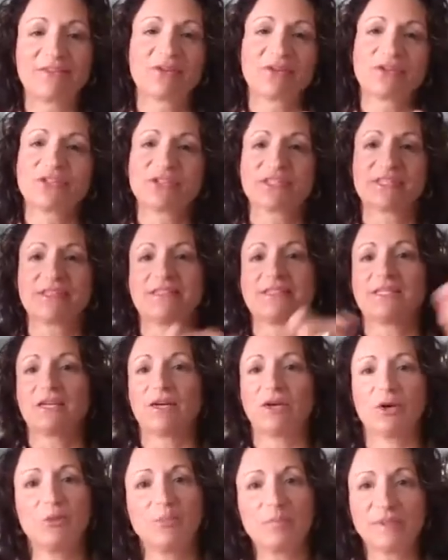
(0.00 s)
They're just going to
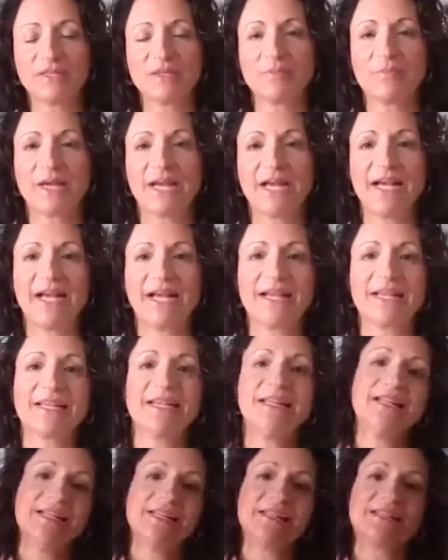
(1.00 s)
tear open the bag.
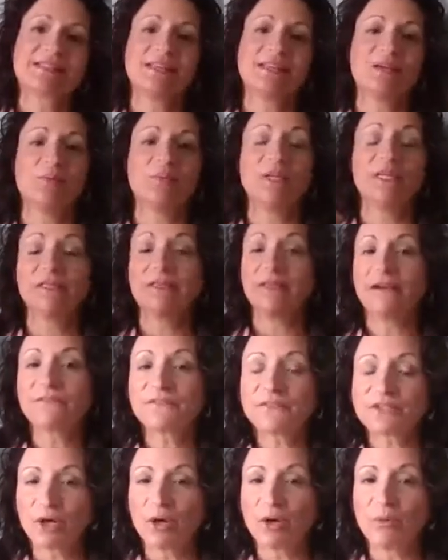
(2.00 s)
It's going to be
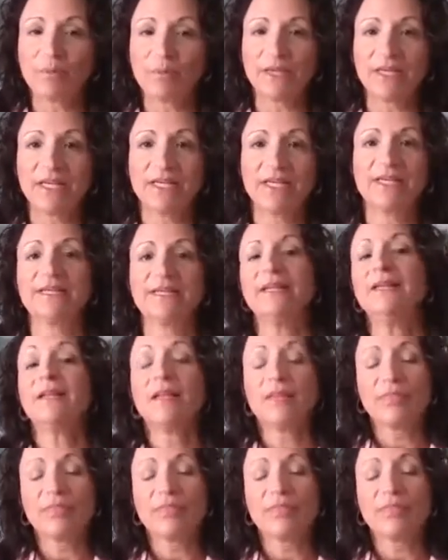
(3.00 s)
left open.